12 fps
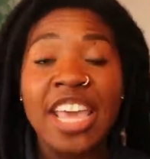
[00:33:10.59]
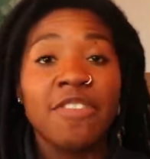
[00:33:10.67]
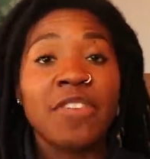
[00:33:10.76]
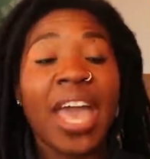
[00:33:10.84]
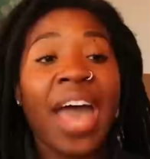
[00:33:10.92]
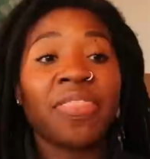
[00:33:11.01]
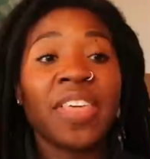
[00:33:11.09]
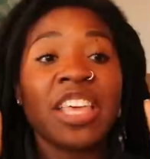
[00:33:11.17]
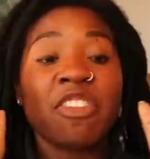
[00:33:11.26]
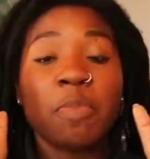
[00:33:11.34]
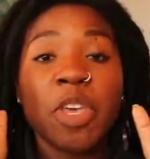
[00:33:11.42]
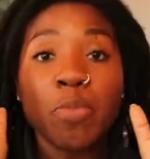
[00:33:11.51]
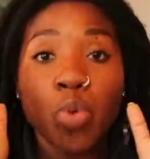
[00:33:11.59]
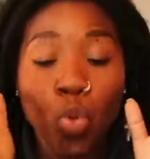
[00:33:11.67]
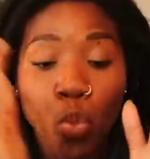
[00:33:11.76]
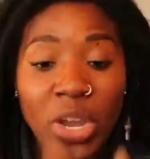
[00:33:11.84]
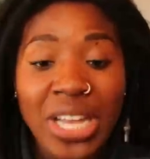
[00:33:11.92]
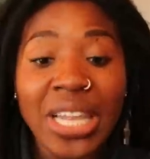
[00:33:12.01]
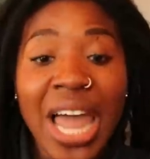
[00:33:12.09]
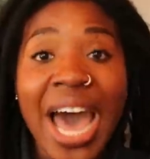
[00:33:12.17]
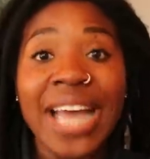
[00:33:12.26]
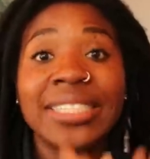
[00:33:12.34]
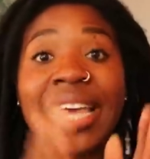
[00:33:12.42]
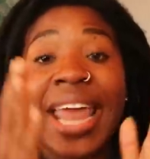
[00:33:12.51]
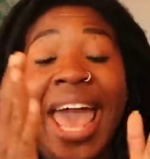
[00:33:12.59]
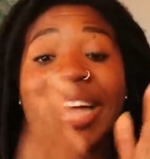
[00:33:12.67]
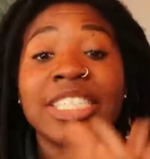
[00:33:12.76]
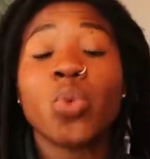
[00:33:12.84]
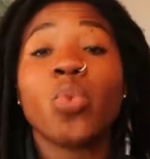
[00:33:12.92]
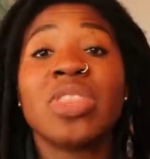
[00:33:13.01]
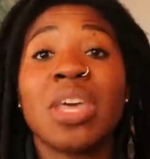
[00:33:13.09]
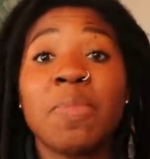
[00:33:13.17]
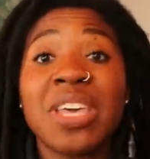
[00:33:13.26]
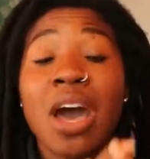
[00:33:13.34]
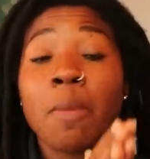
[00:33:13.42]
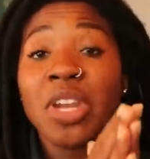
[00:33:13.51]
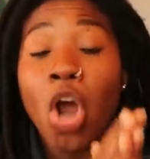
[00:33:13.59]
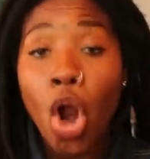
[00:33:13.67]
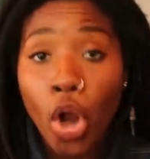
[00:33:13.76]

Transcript: if people realize that actually when they become an